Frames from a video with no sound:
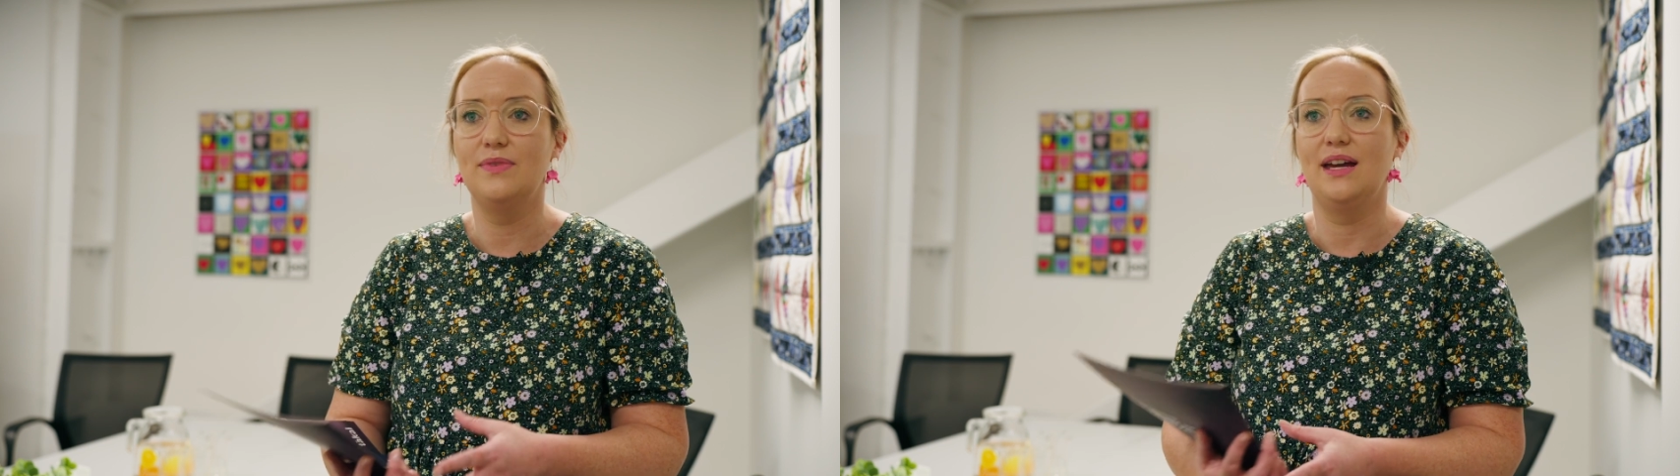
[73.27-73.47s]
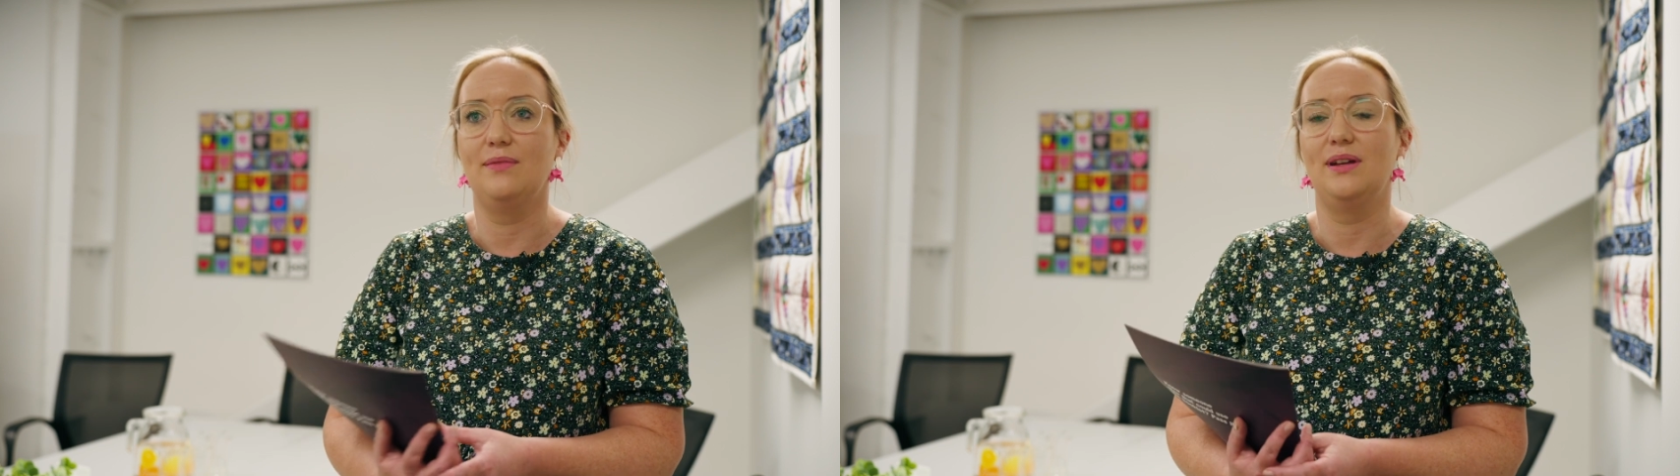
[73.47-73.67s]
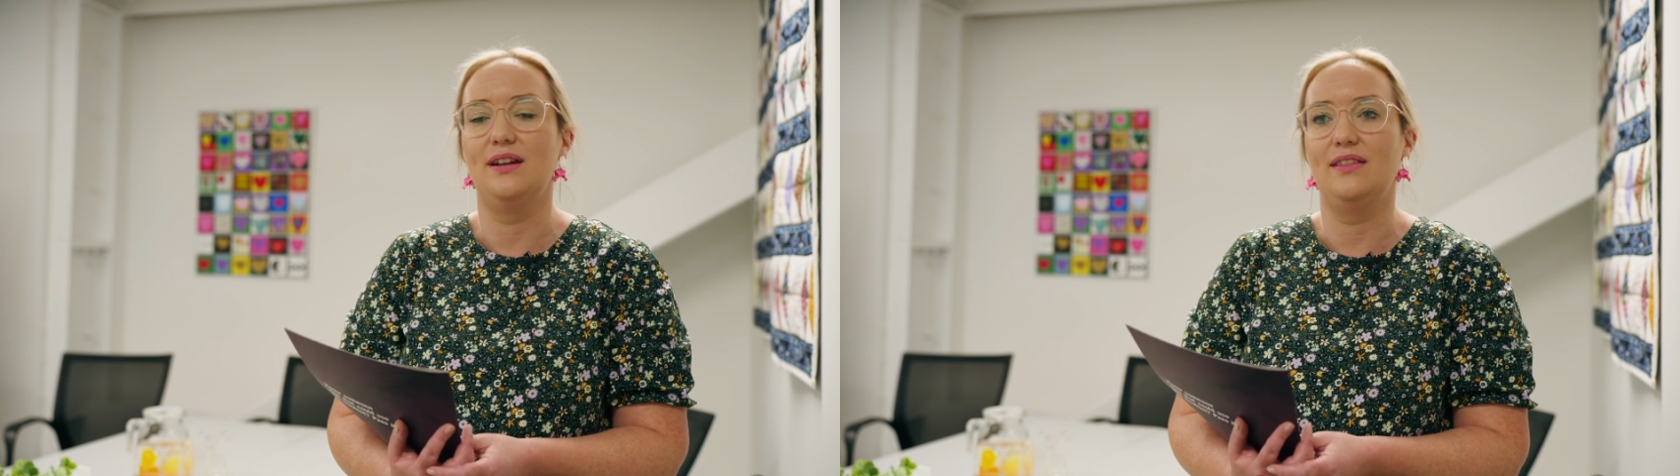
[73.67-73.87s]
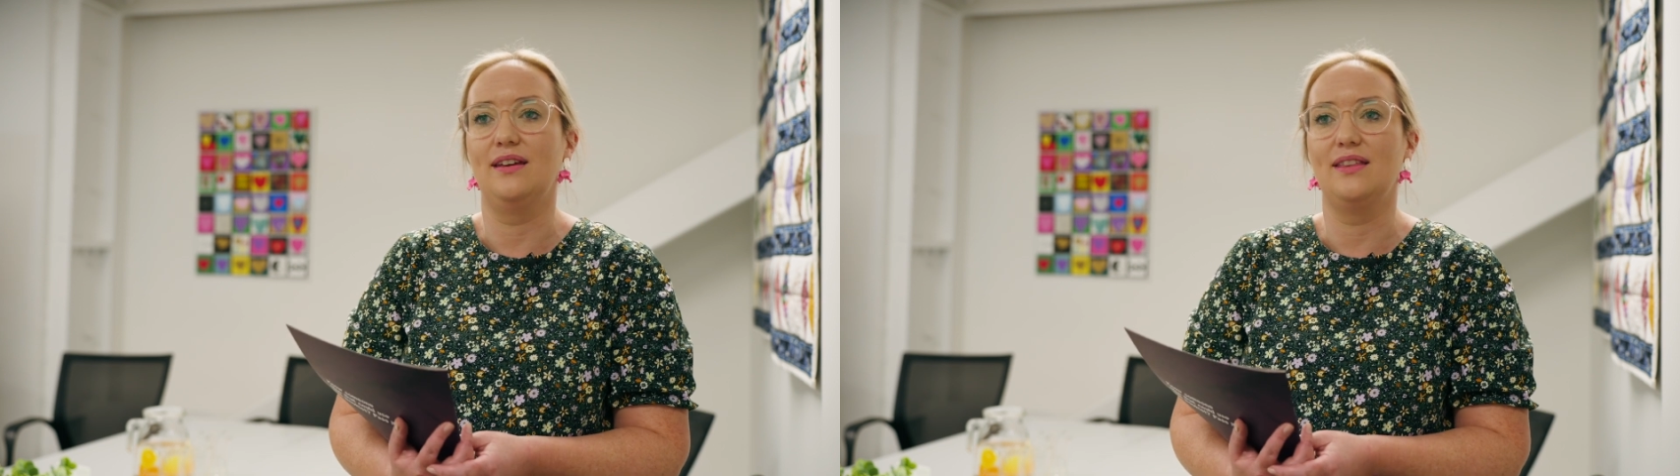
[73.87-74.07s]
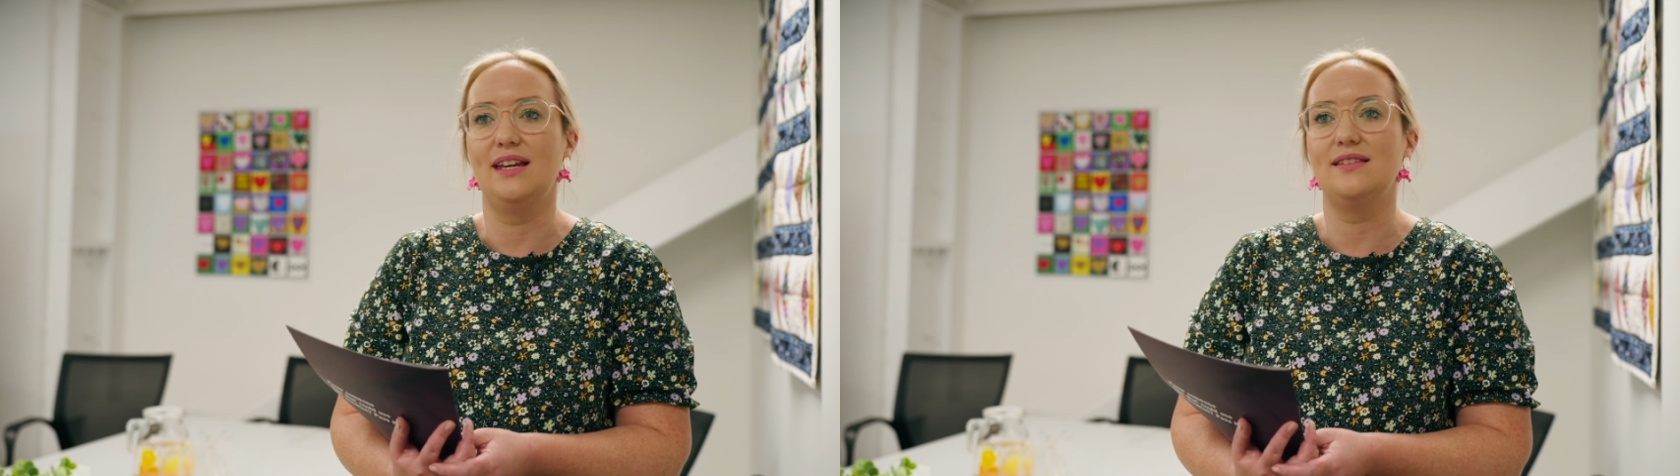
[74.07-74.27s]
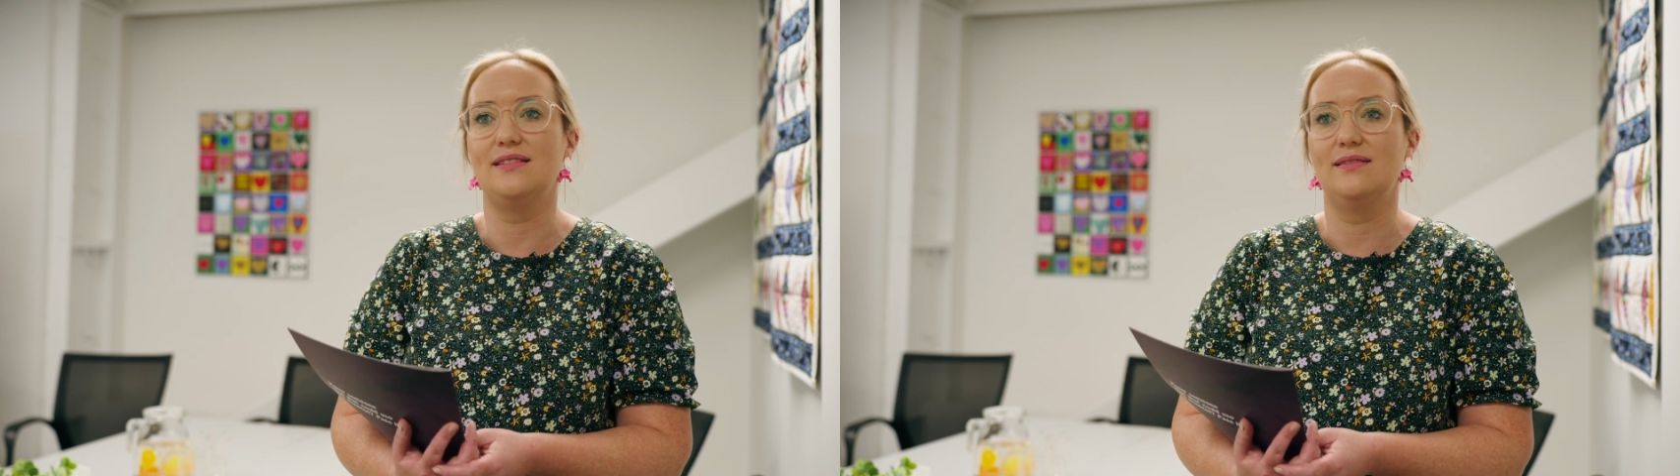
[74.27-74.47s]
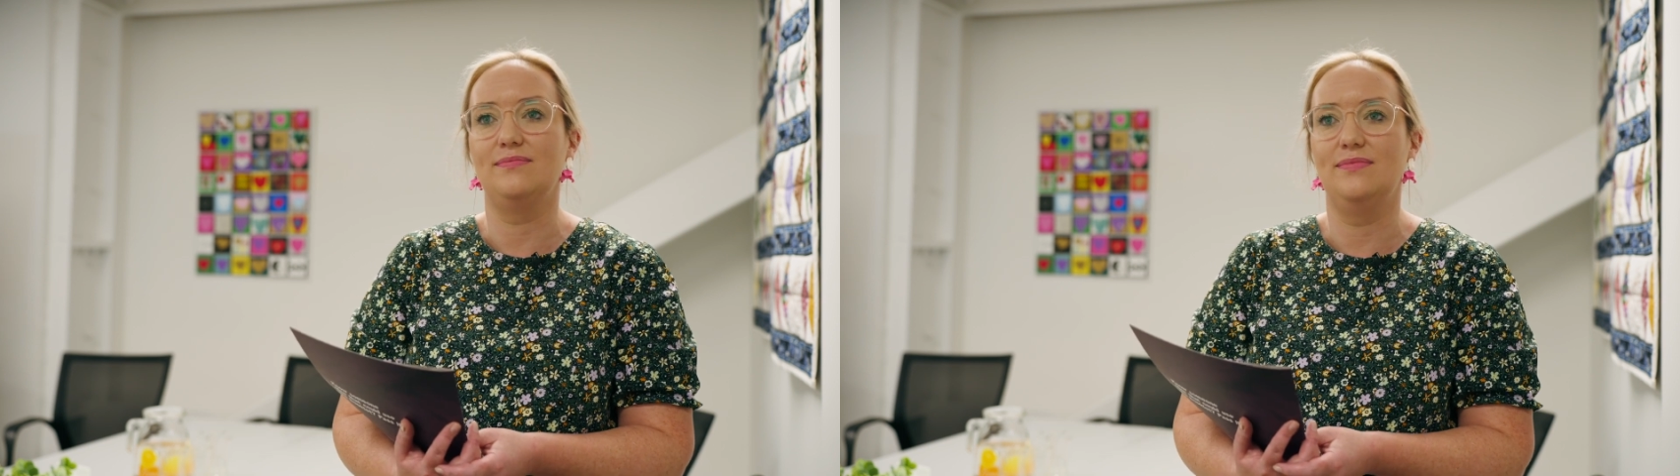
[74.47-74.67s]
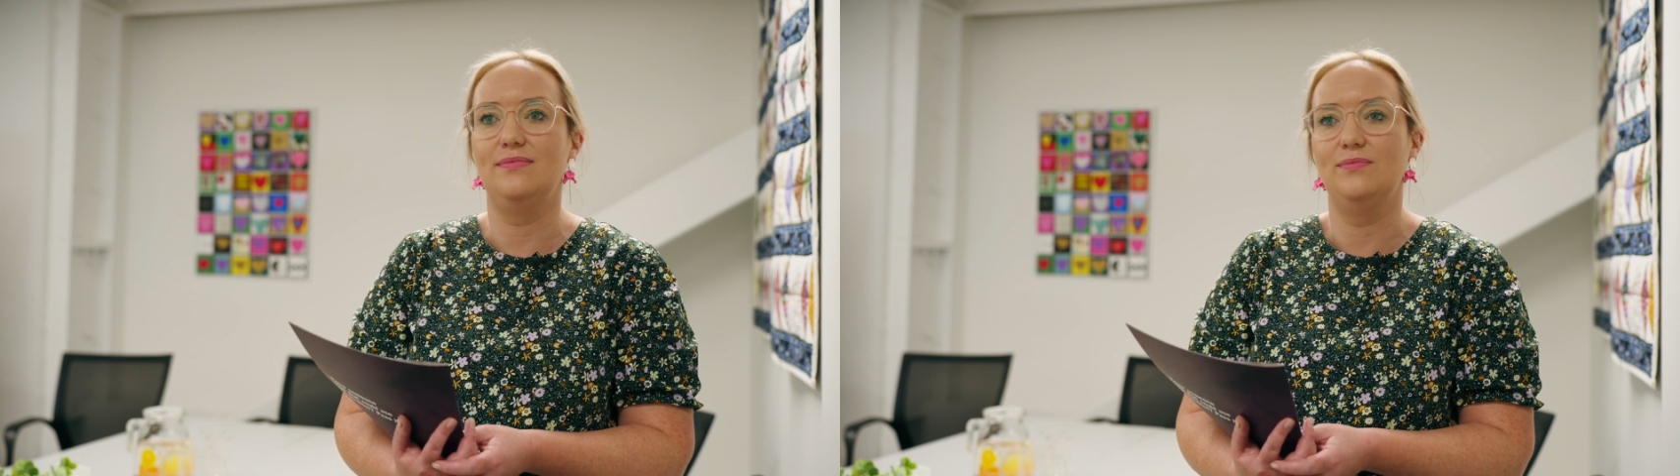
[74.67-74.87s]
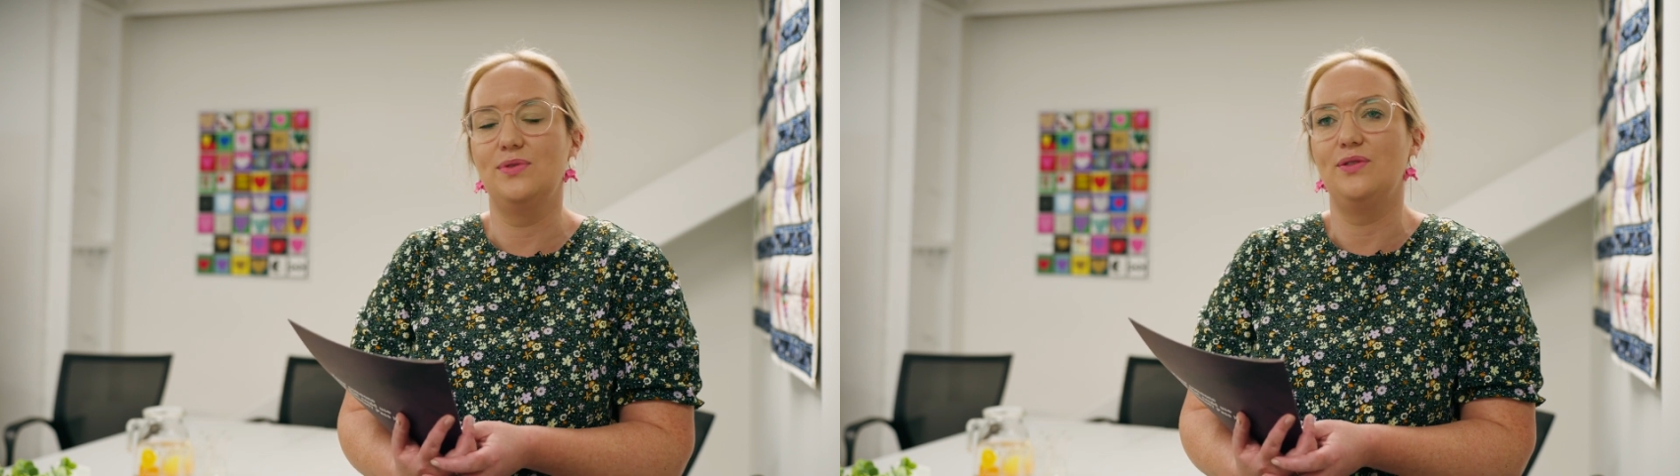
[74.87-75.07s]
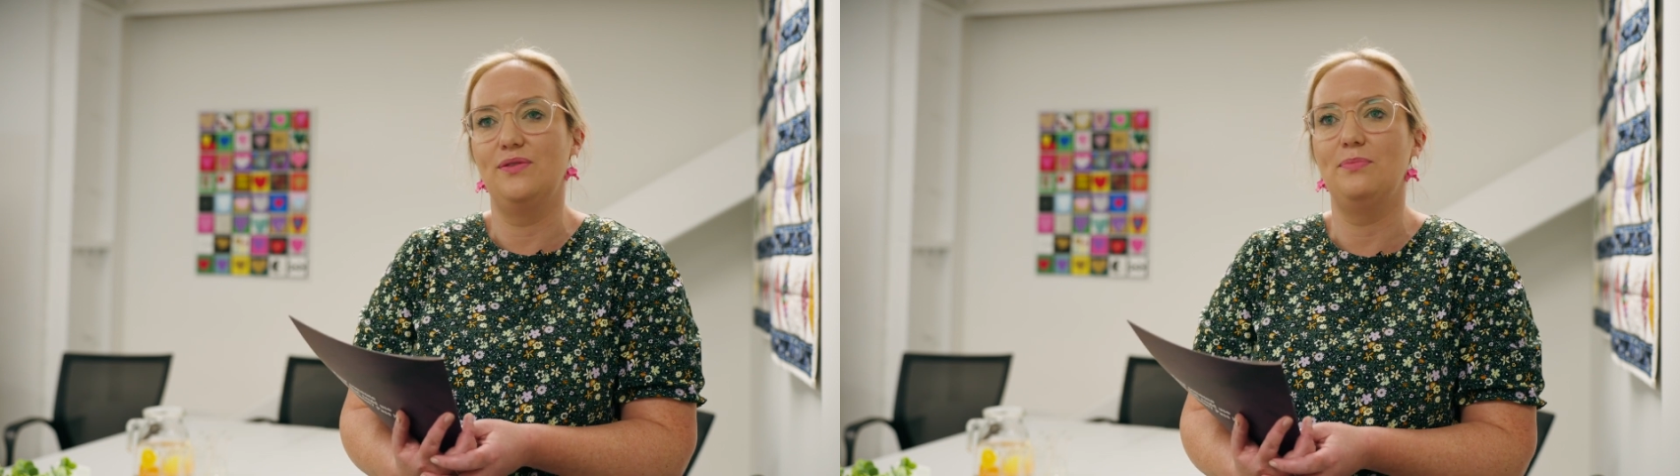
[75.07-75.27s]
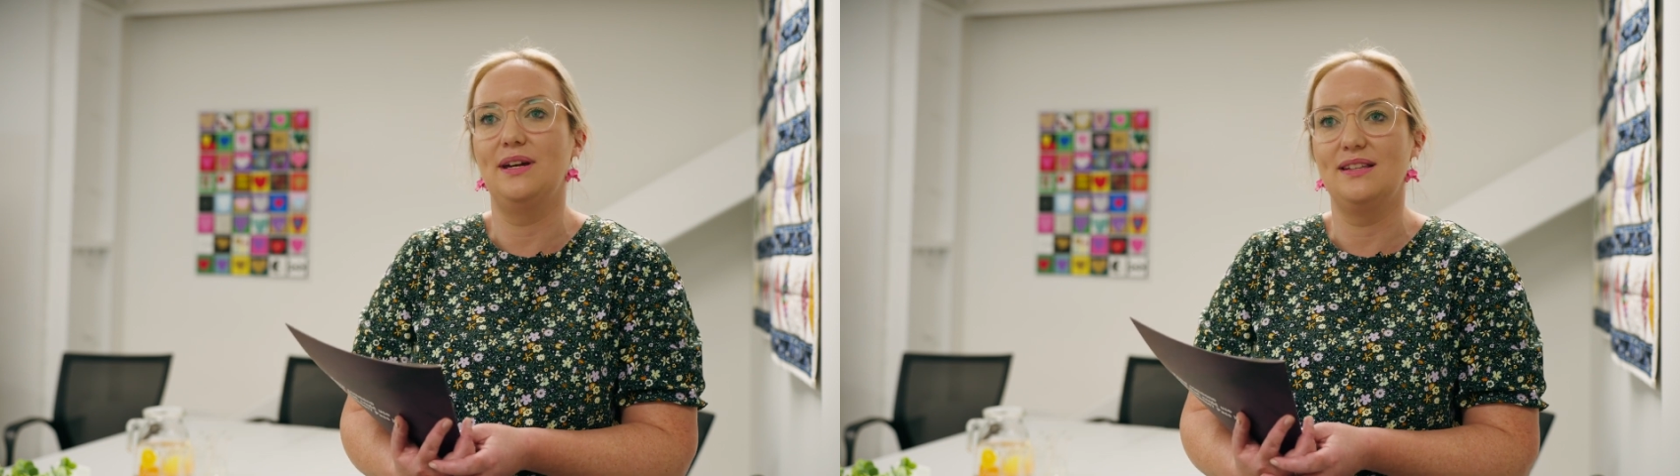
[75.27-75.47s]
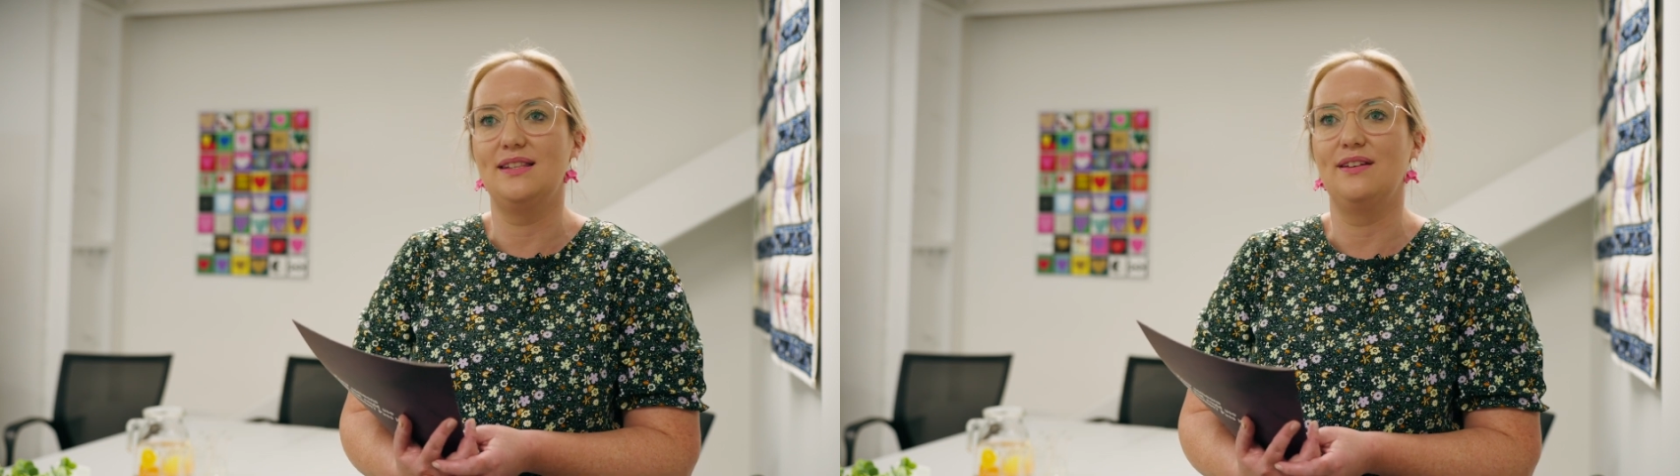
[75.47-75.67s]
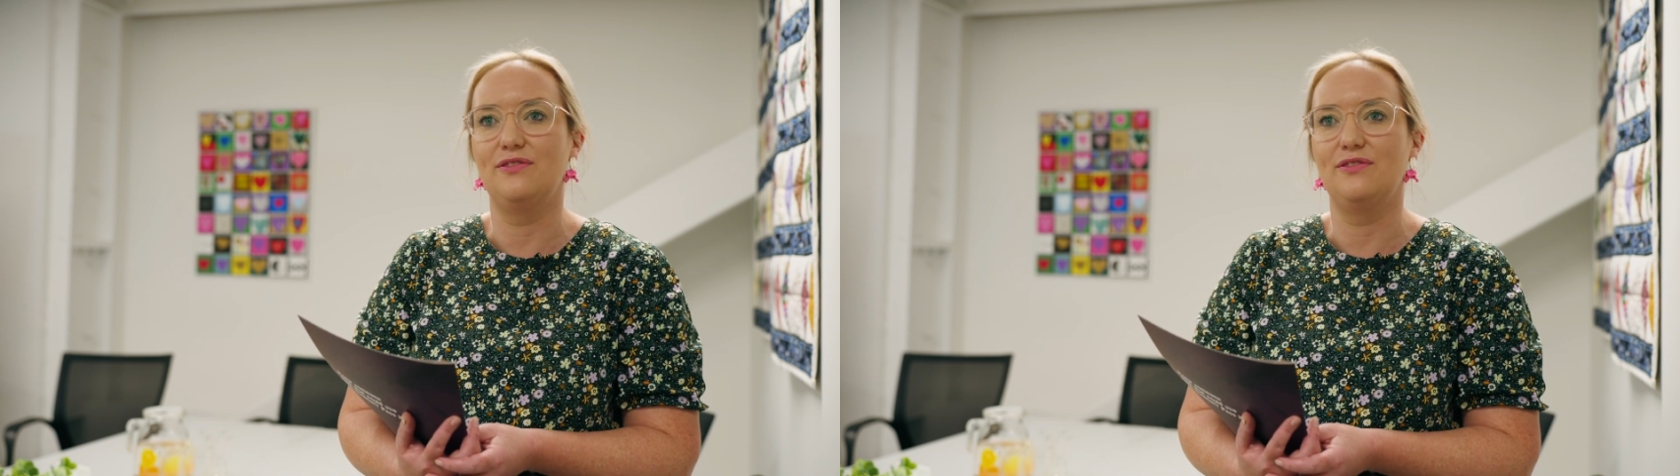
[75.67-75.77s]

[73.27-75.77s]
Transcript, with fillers: Um, and I think that's sort of the biggest thing